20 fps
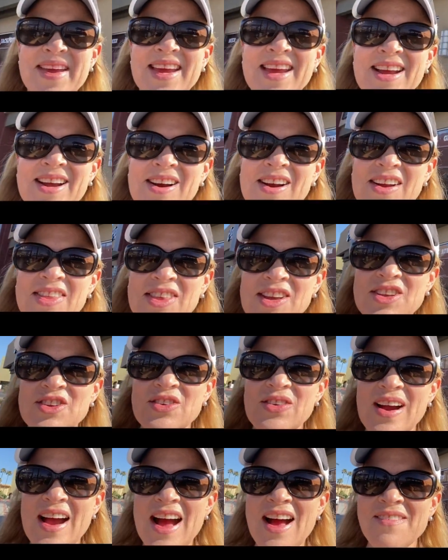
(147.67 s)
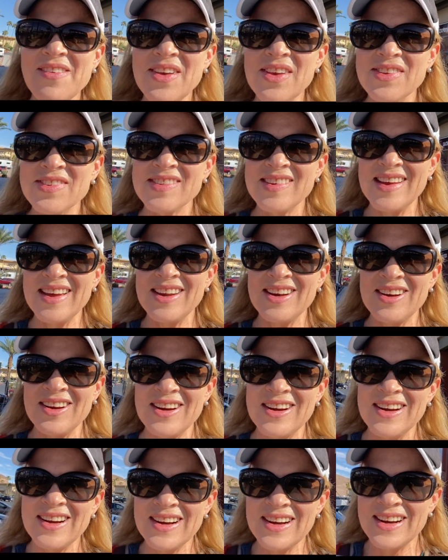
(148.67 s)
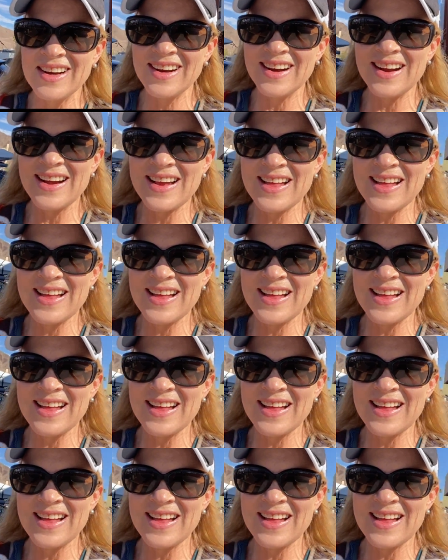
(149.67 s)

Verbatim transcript: here at the travel center.